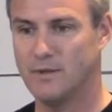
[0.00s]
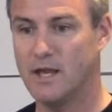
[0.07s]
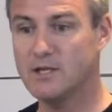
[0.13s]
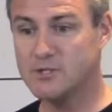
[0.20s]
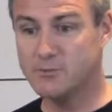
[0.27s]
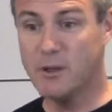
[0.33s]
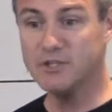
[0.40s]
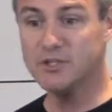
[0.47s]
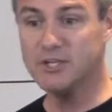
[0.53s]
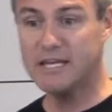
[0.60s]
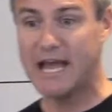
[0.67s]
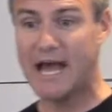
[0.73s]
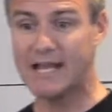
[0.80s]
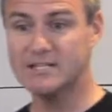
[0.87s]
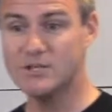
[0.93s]
And especially
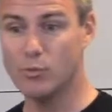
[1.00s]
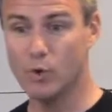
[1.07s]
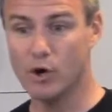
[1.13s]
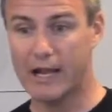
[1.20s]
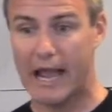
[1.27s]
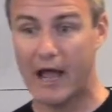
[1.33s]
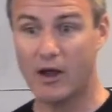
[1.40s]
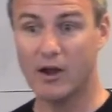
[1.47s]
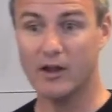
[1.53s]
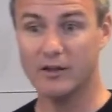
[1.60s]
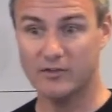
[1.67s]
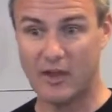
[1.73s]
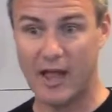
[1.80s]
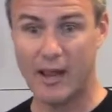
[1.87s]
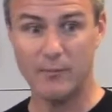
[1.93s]
guys that work out all
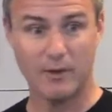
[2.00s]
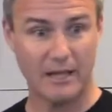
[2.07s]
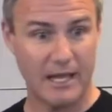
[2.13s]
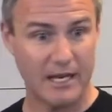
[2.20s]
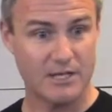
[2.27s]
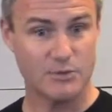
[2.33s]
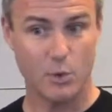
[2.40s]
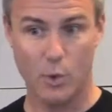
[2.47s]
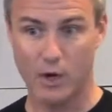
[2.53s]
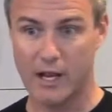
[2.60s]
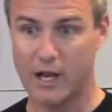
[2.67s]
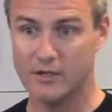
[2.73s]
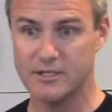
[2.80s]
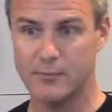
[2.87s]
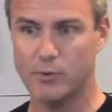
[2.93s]
the time, or ladies, we work
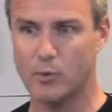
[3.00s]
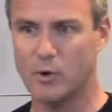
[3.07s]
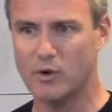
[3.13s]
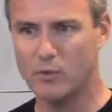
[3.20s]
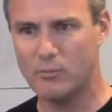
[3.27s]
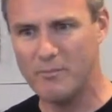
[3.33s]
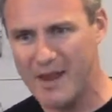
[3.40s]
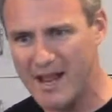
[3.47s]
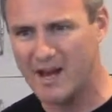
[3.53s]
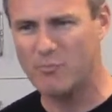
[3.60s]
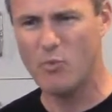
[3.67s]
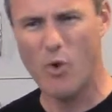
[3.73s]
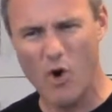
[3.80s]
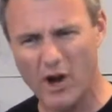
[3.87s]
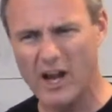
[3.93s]
out all the time, we're man,
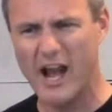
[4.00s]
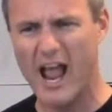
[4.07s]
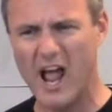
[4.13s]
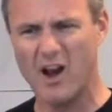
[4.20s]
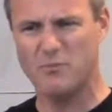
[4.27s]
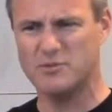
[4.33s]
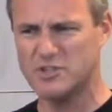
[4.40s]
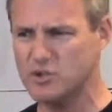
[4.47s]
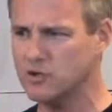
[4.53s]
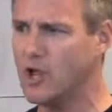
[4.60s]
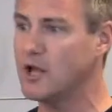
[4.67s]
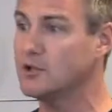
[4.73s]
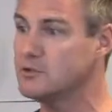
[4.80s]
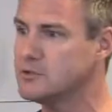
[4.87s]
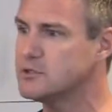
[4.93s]
I'm working out, I'm still
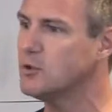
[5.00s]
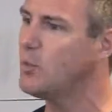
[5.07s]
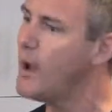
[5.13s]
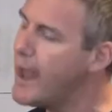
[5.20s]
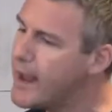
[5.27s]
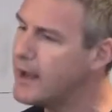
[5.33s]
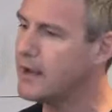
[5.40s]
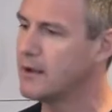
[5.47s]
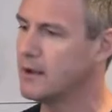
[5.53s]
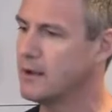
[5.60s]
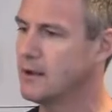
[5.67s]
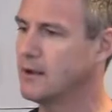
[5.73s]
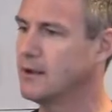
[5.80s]
not losing the weight.